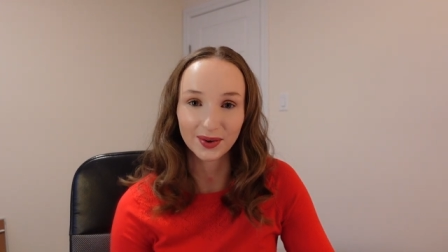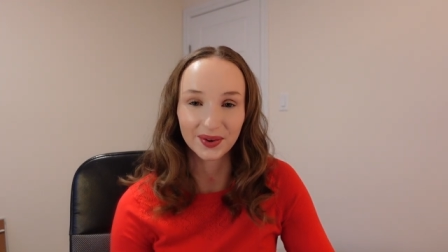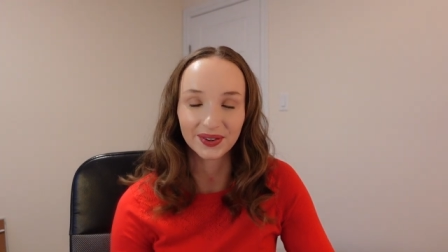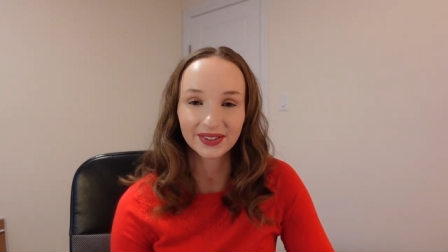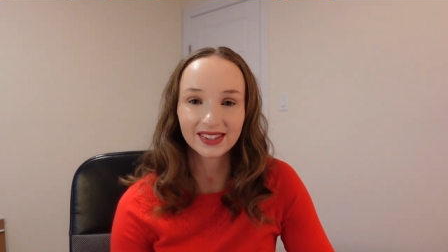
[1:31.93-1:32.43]

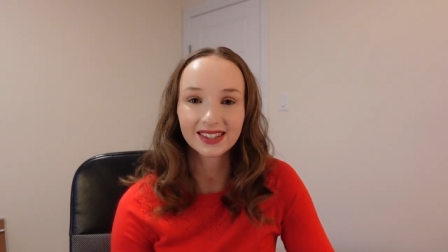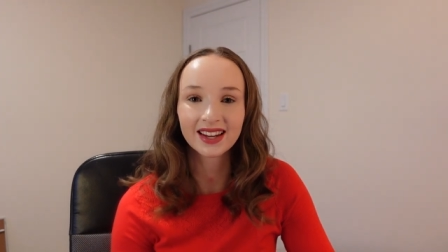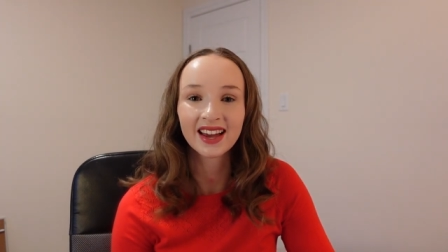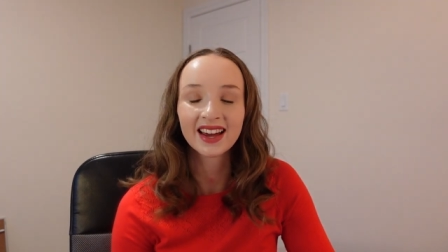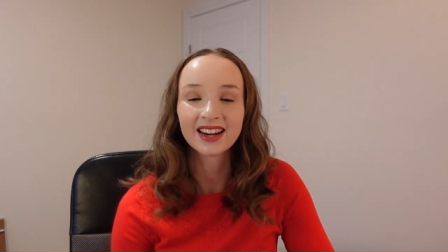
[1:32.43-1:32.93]
goals
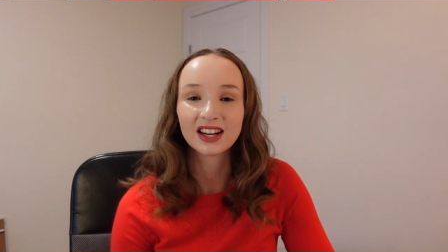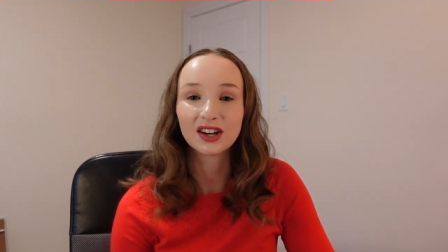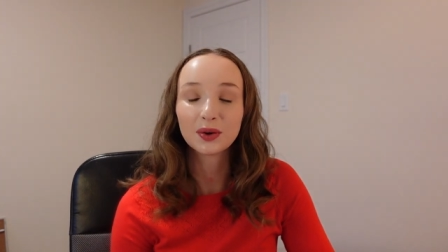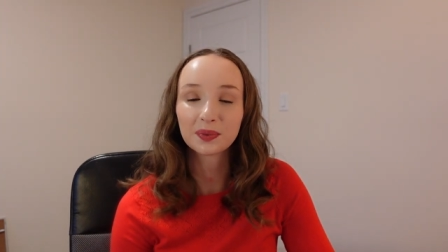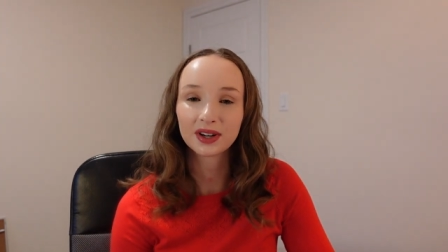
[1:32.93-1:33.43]

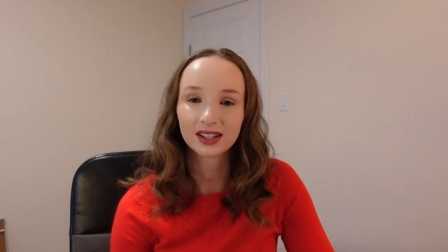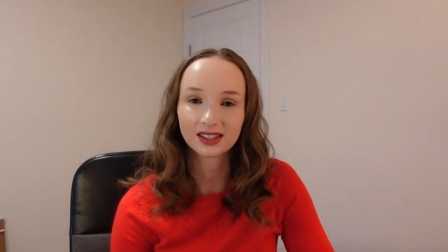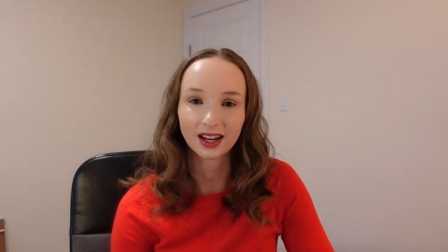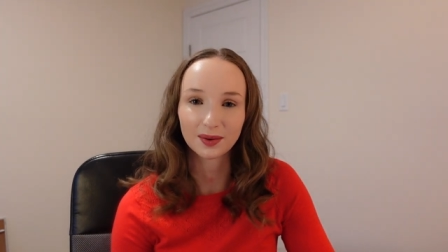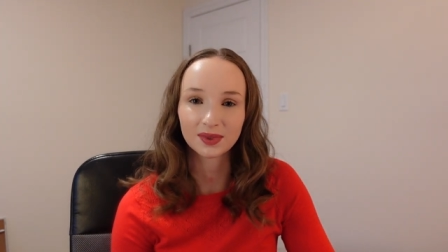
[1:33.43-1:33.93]
numerous
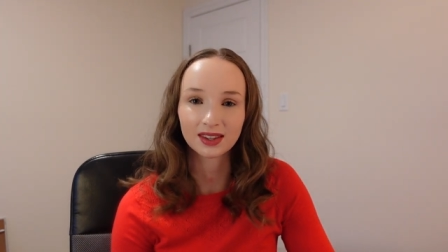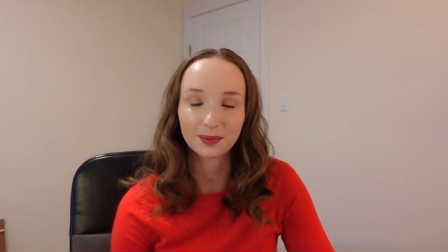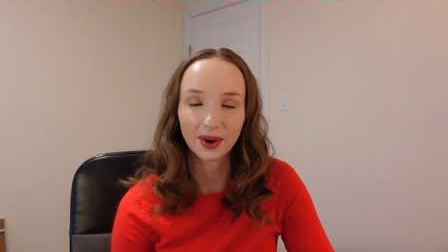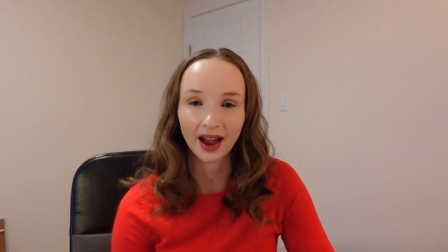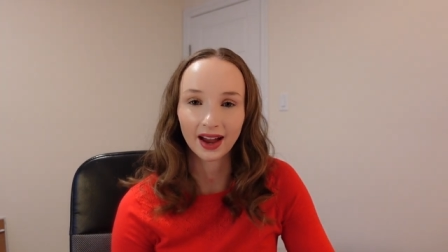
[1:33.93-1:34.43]
times in
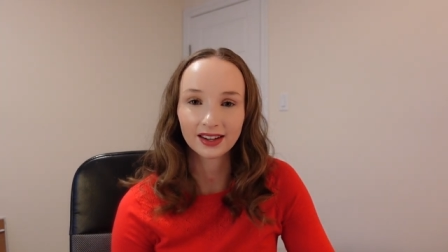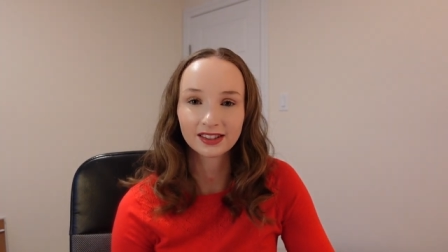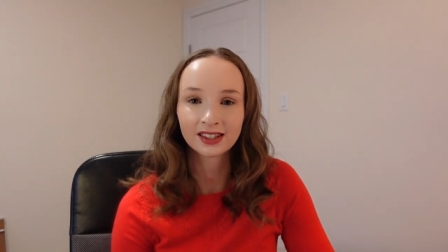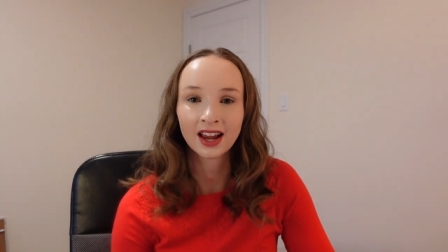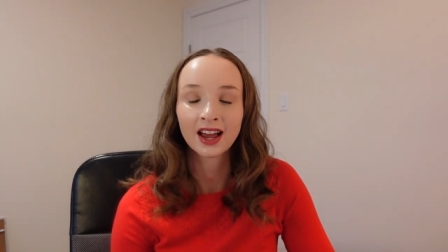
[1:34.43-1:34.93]
the
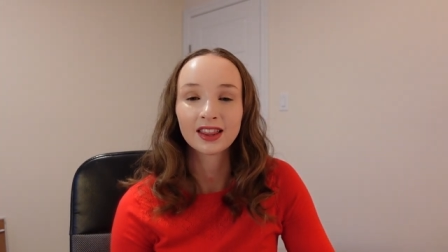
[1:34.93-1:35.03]
past,